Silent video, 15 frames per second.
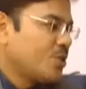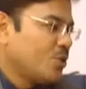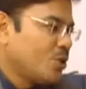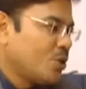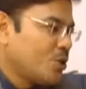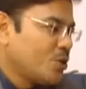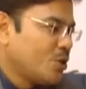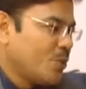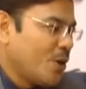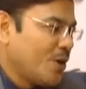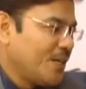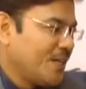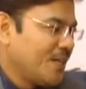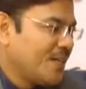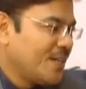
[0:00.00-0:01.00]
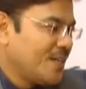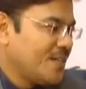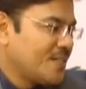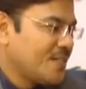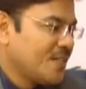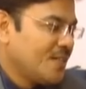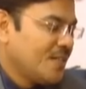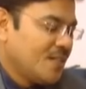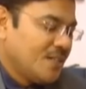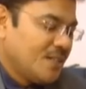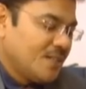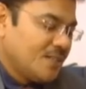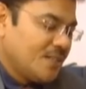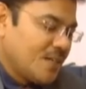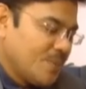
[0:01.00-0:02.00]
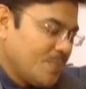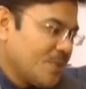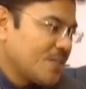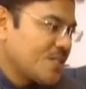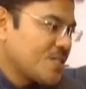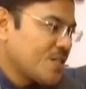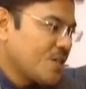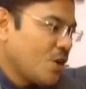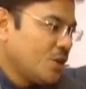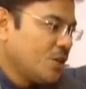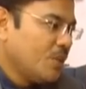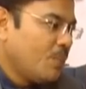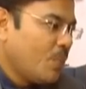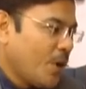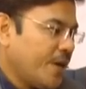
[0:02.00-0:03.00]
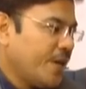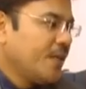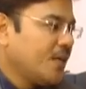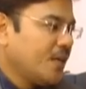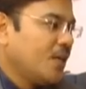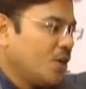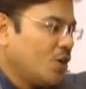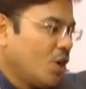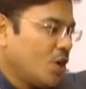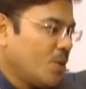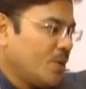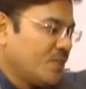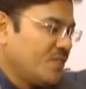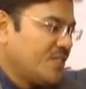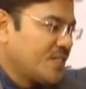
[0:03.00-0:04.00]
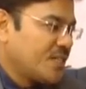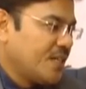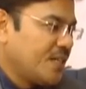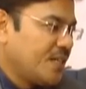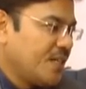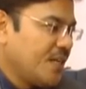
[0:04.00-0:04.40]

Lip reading: you are also a political analyst, the repercussion on the political economy of this country,